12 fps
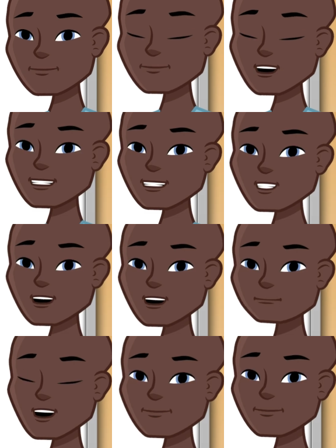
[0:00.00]
Here's another
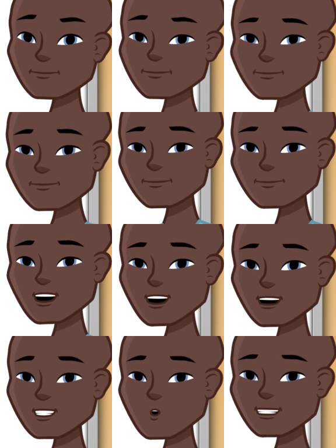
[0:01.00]
one. I
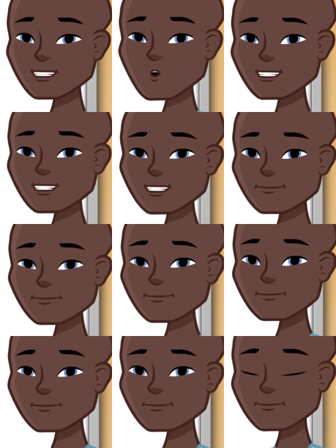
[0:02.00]
enjoy reading.
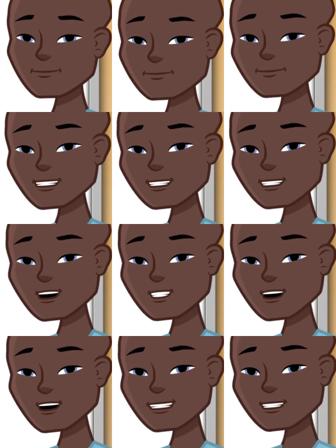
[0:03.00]
See the
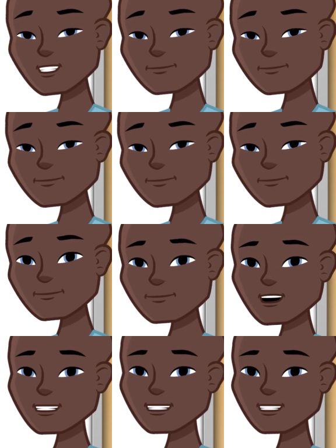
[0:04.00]
gerund?
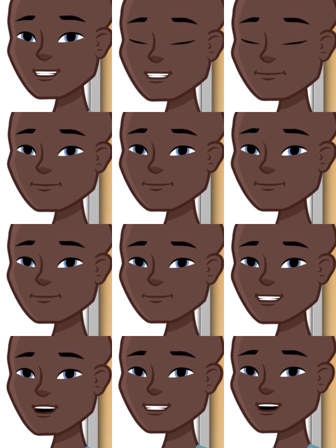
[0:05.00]
It's reading.
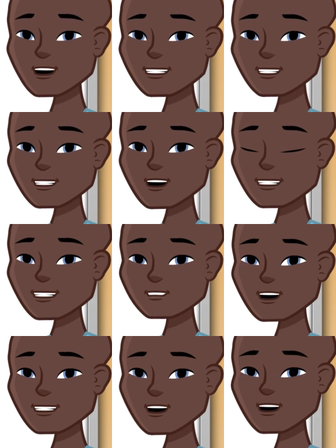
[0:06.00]
Specifically, it's
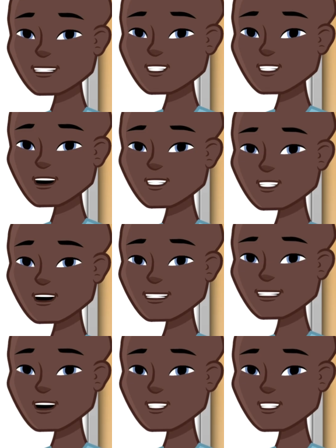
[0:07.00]
functioning as a noun in this
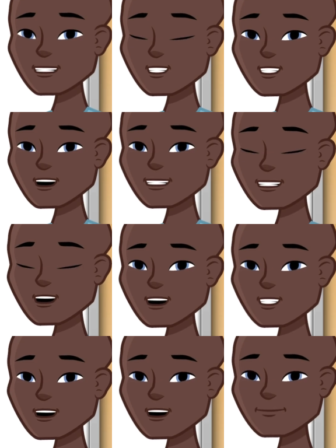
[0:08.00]
sentence and working as a
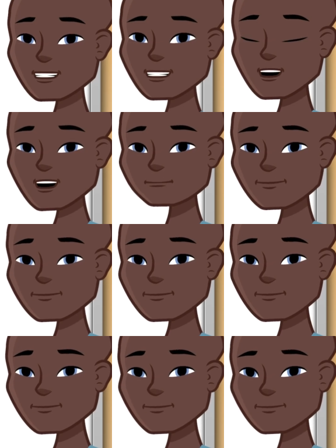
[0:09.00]
direct object.